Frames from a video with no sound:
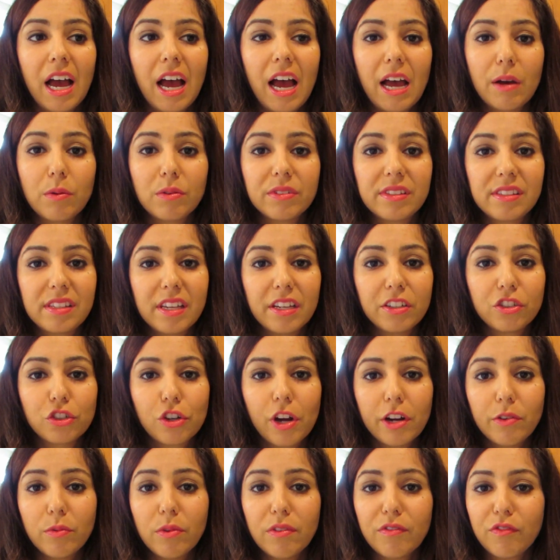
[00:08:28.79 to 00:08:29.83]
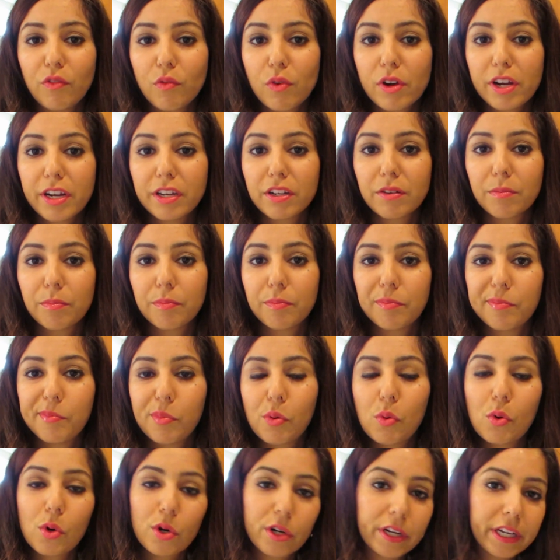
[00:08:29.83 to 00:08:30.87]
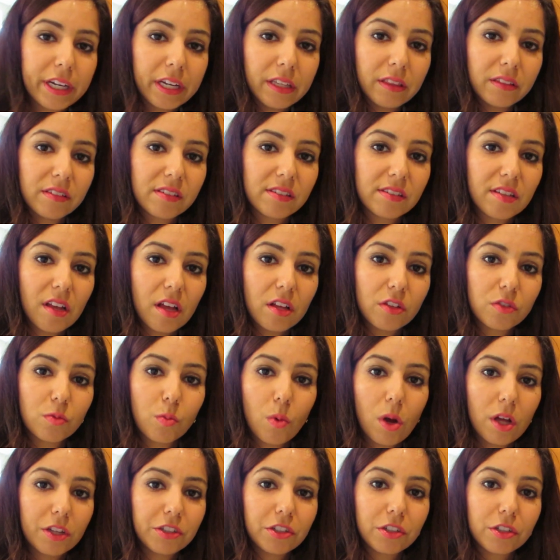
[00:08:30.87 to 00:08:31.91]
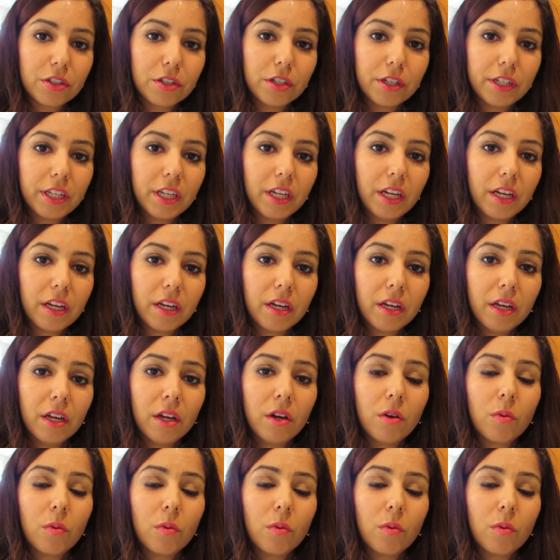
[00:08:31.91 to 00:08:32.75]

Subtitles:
I would say try to avoid pouring in the salt while you're cooking